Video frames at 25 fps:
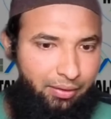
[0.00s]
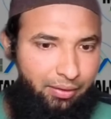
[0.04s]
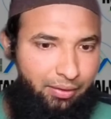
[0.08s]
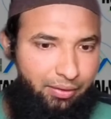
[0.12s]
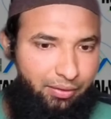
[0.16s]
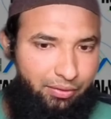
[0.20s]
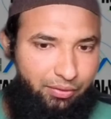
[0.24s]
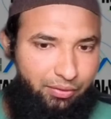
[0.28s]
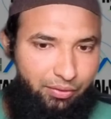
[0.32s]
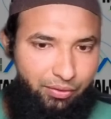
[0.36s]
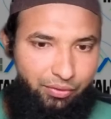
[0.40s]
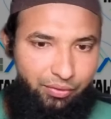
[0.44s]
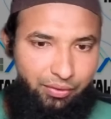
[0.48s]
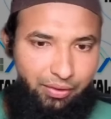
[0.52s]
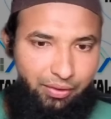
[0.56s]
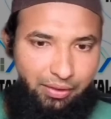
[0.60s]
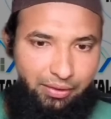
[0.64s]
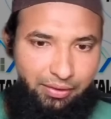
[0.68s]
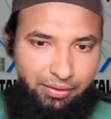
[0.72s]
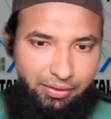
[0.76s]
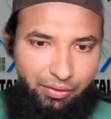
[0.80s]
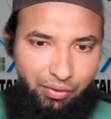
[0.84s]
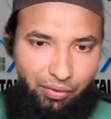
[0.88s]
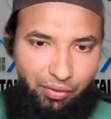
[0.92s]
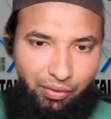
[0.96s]
So you
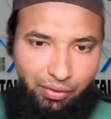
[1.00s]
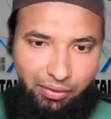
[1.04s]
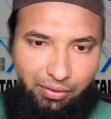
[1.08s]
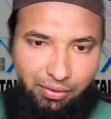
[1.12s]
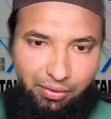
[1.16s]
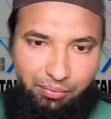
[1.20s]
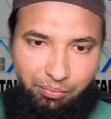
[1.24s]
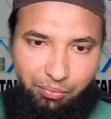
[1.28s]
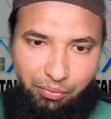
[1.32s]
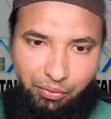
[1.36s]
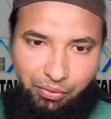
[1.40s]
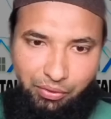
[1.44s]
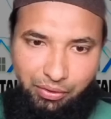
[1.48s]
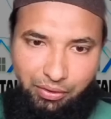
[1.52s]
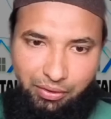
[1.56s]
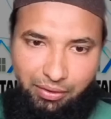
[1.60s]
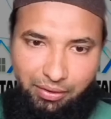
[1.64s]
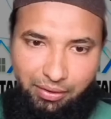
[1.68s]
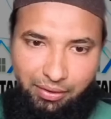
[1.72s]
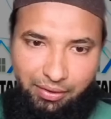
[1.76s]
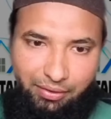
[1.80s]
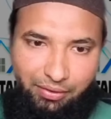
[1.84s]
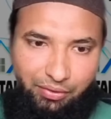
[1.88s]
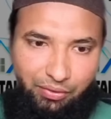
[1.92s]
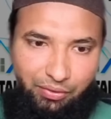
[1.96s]
can see northern portion,
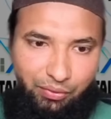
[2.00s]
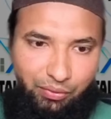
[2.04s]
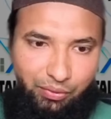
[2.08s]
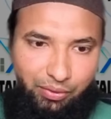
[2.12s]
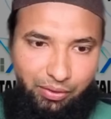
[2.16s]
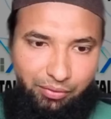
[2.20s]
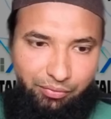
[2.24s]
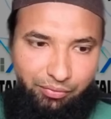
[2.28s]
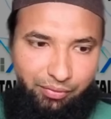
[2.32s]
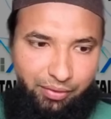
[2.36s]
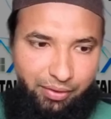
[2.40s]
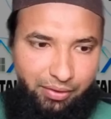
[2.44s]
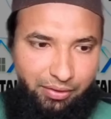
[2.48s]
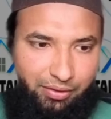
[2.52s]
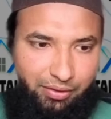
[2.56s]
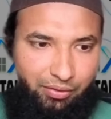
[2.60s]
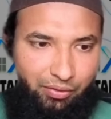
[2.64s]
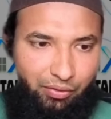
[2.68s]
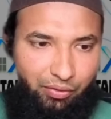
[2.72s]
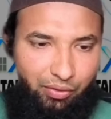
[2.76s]
there is no deviation.